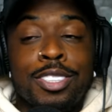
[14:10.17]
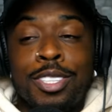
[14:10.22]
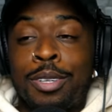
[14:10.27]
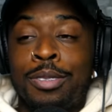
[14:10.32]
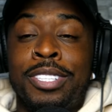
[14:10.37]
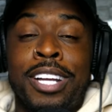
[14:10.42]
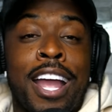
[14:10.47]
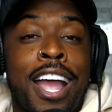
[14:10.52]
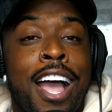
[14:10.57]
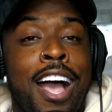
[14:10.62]

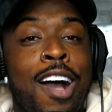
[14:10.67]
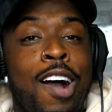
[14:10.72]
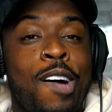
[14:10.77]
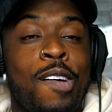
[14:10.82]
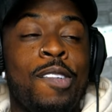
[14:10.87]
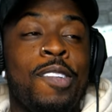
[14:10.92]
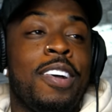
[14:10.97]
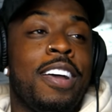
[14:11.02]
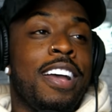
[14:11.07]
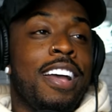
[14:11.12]
So
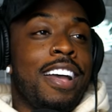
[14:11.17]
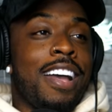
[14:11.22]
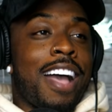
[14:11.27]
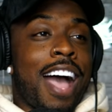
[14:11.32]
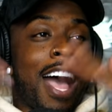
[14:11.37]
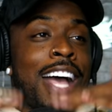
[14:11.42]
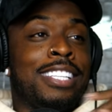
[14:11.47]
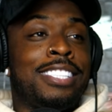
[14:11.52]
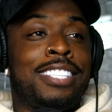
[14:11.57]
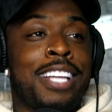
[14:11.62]
chow,
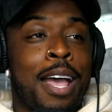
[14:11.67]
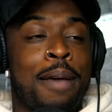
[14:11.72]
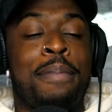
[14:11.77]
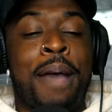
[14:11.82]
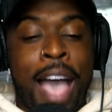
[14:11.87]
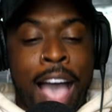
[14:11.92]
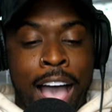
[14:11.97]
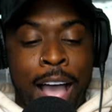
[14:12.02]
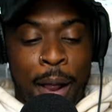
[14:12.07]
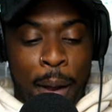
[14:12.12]
I
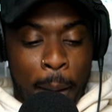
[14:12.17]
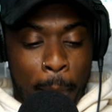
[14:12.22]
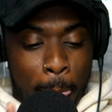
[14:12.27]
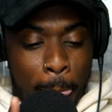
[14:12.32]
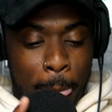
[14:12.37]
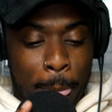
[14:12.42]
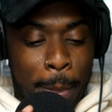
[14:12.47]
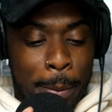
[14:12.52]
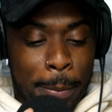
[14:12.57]
sat back